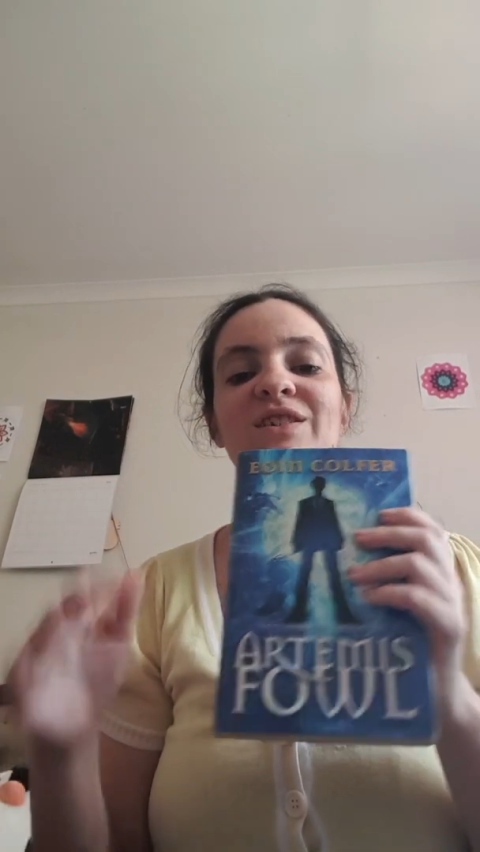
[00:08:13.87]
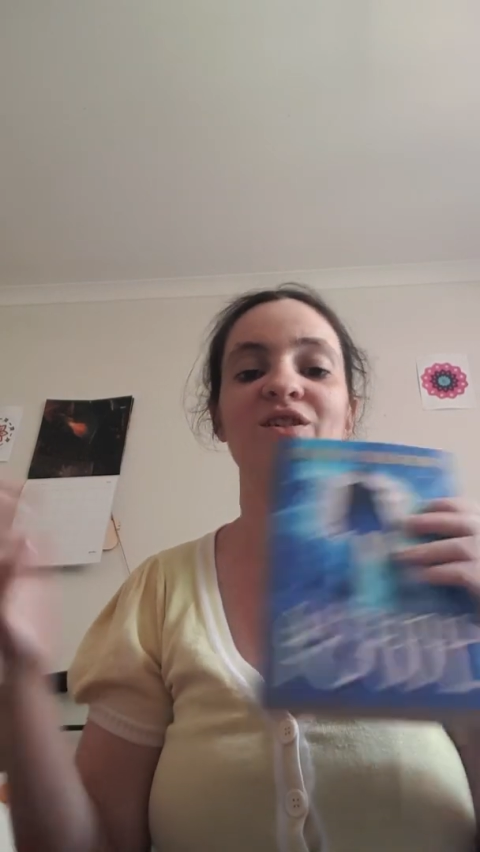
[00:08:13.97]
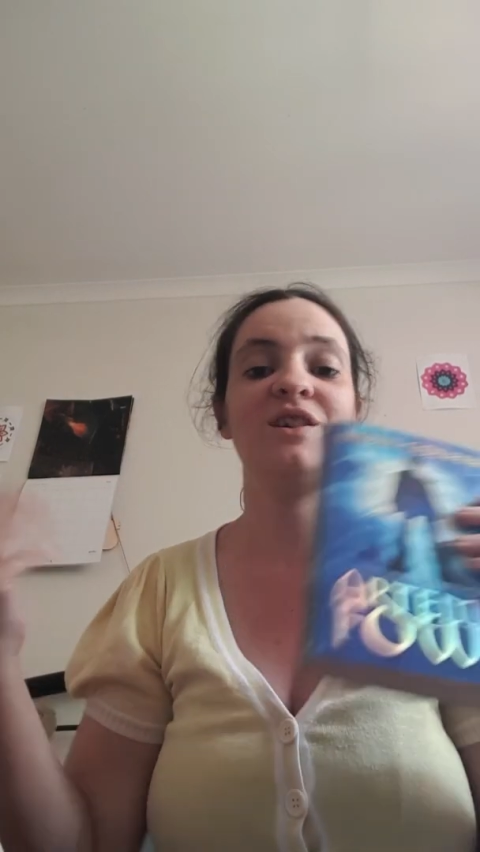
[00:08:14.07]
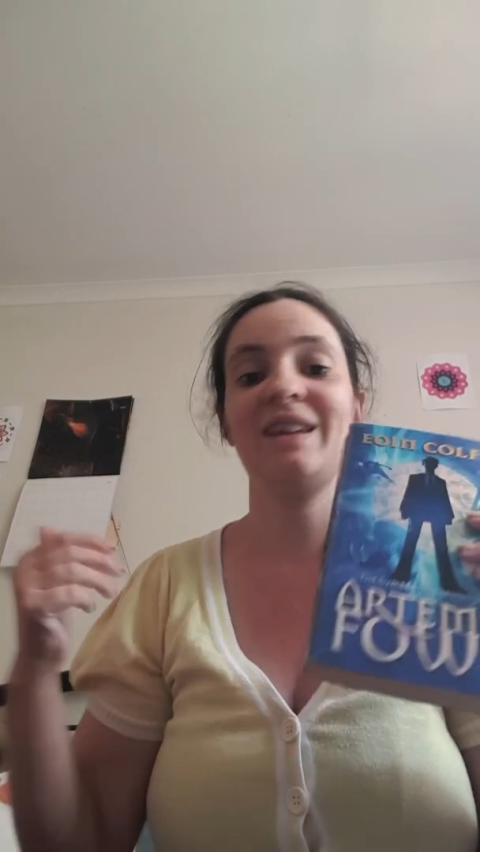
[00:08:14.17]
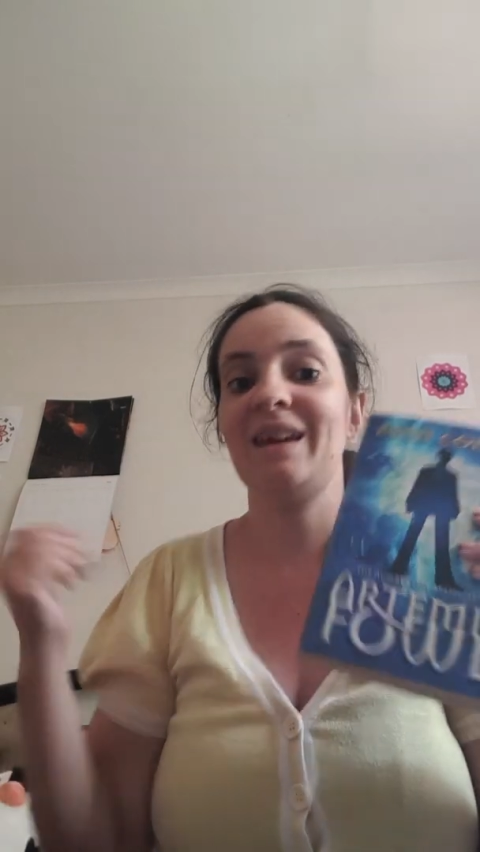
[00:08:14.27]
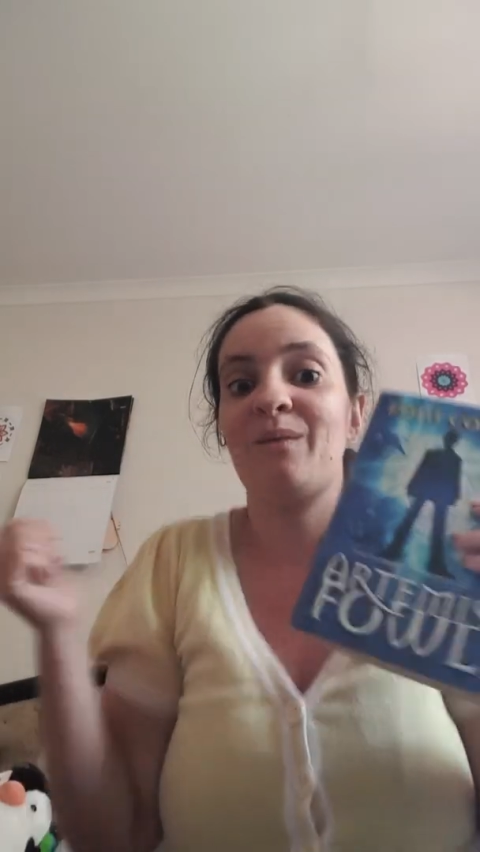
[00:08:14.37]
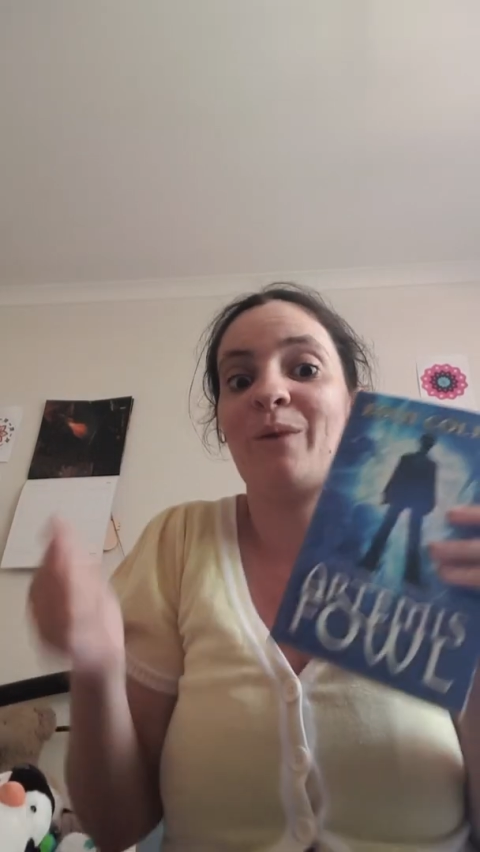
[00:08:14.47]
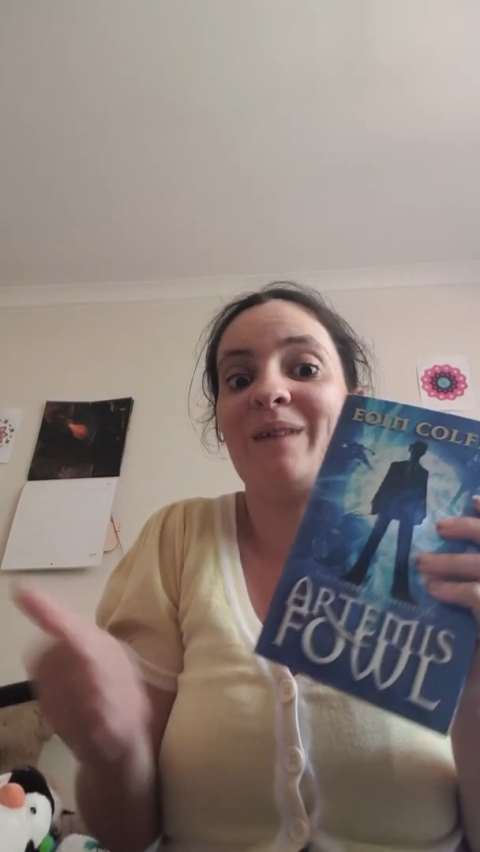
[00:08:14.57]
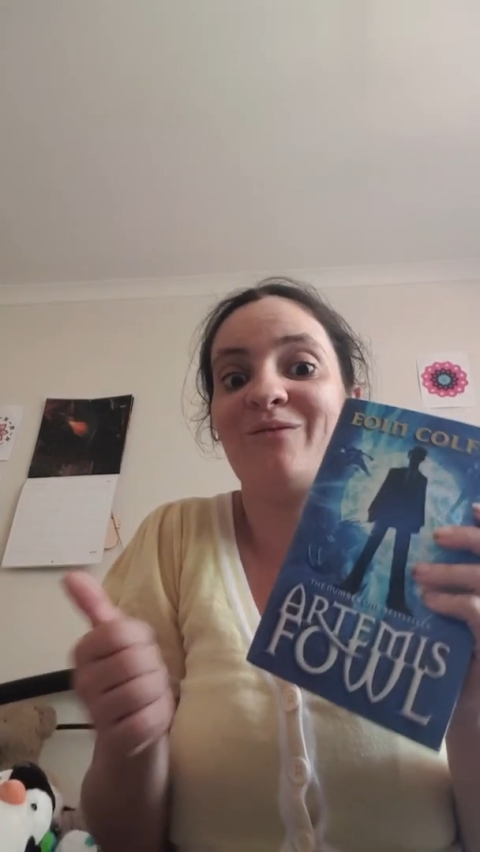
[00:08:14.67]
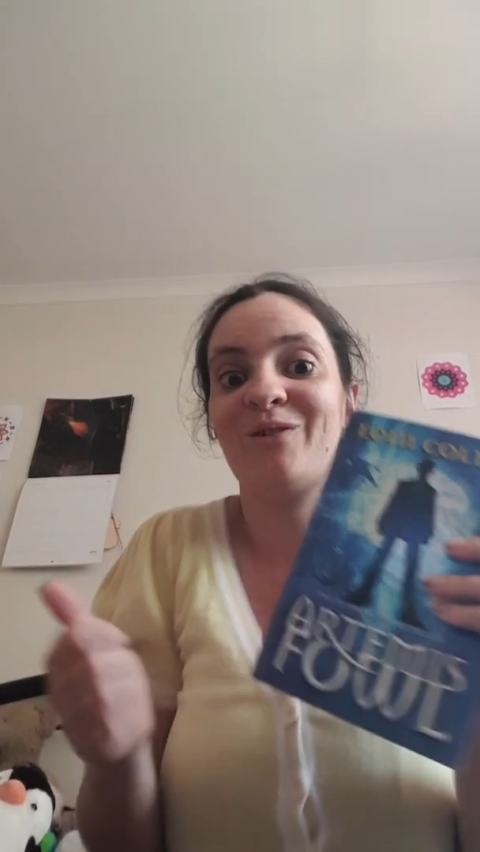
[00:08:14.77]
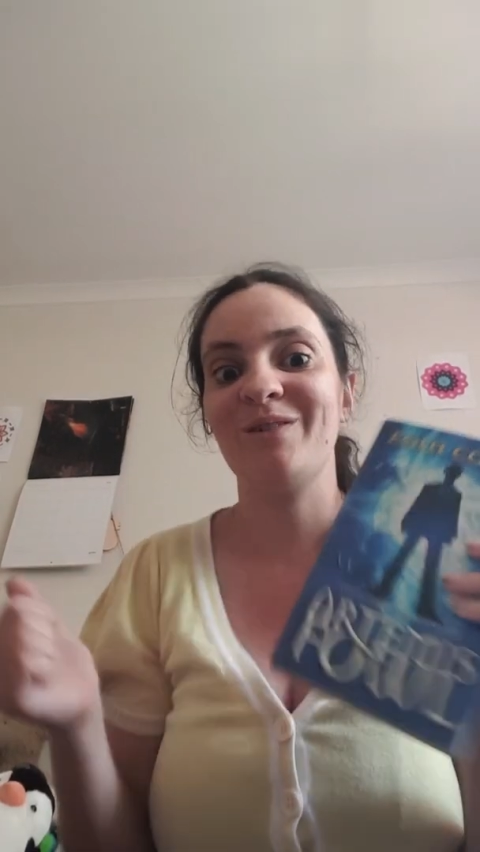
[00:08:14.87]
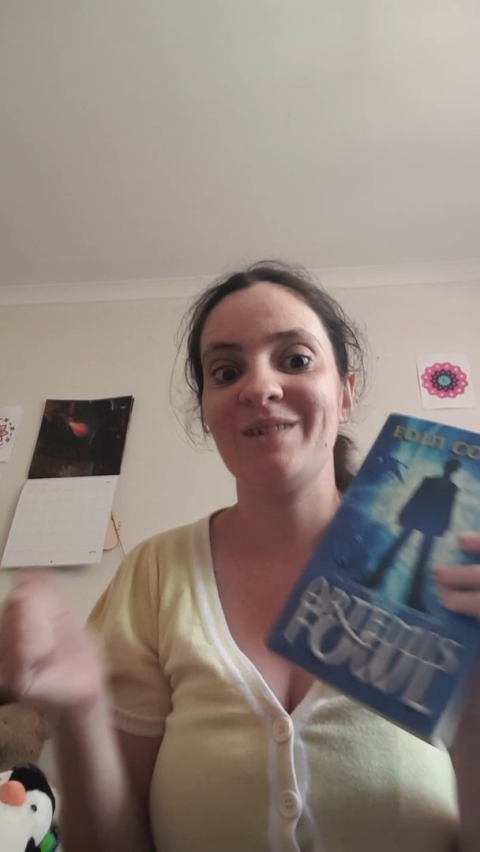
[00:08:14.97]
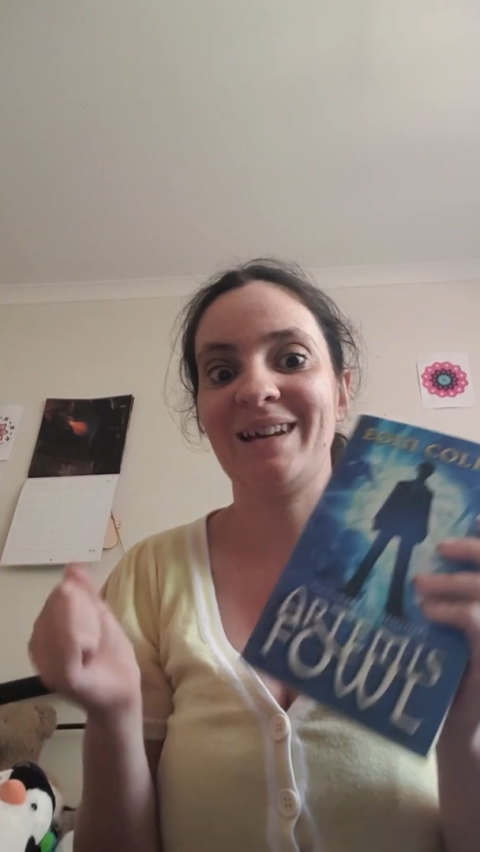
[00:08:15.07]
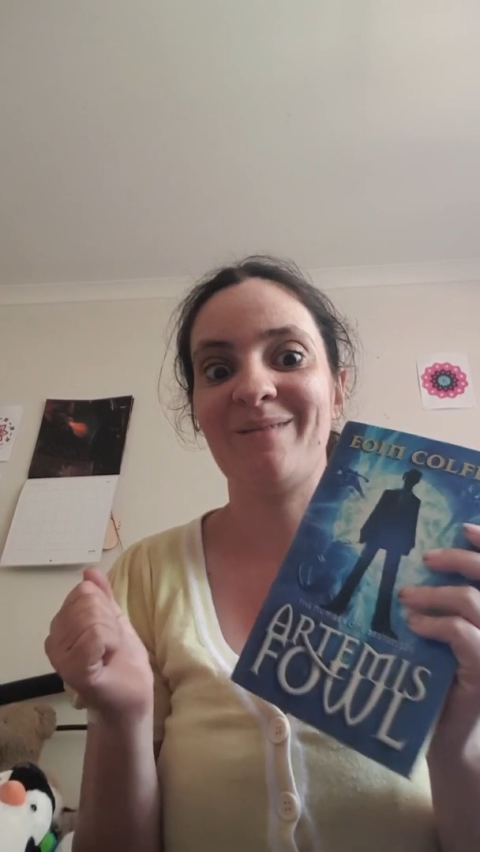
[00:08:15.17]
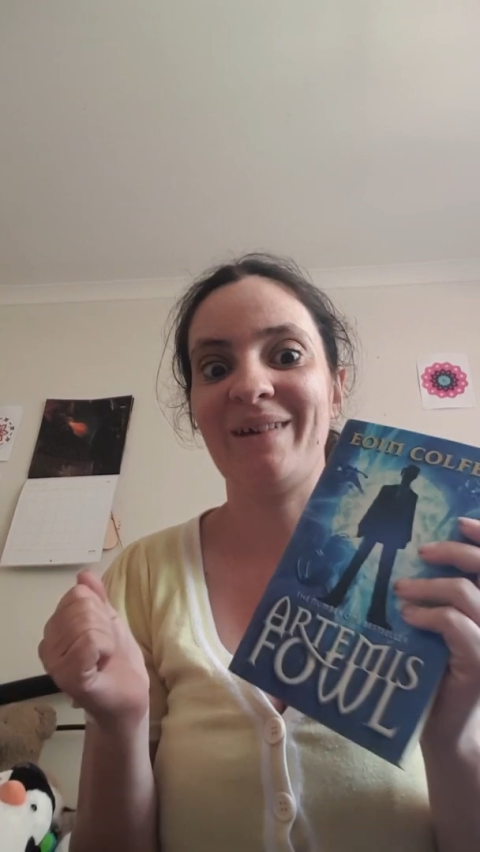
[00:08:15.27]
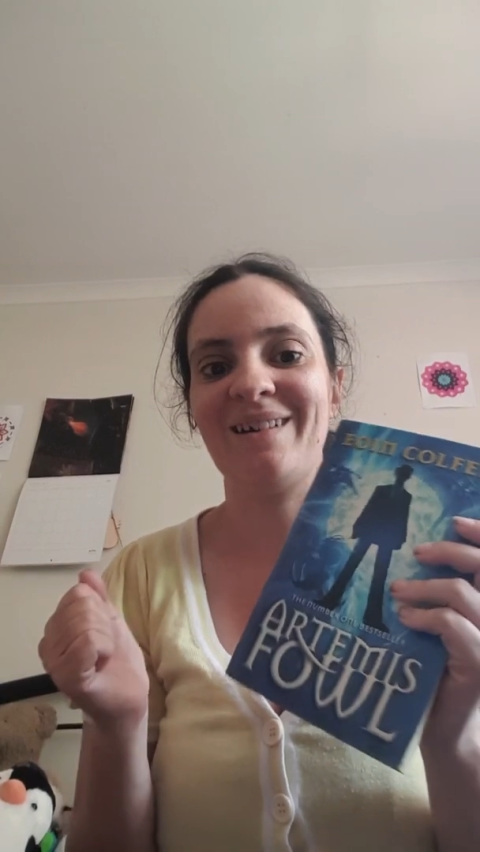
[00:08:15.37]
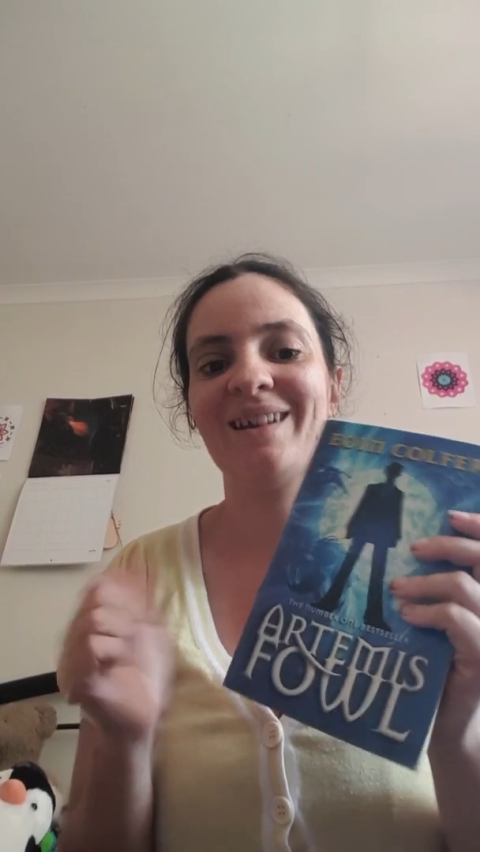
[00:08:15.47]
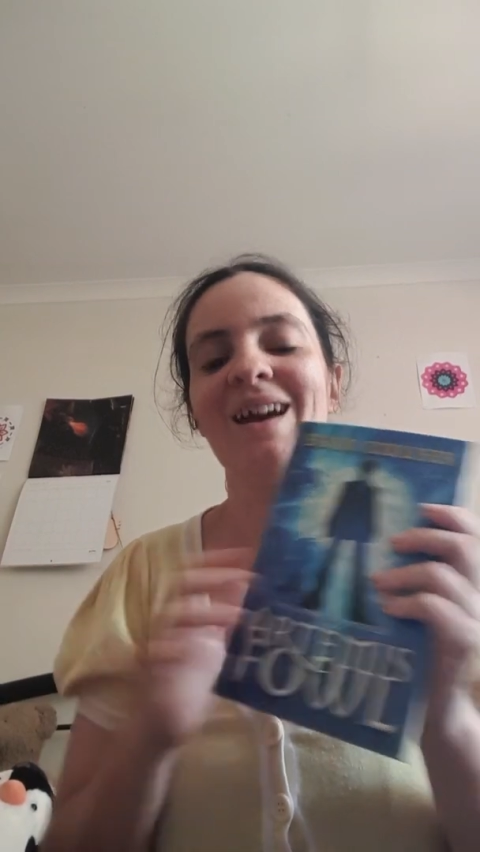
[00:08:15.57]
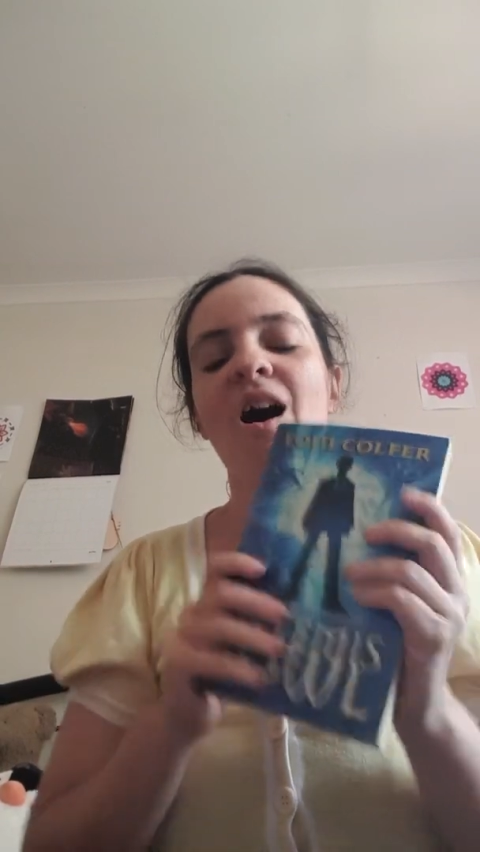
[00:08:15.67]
so I can't wait for it to come out.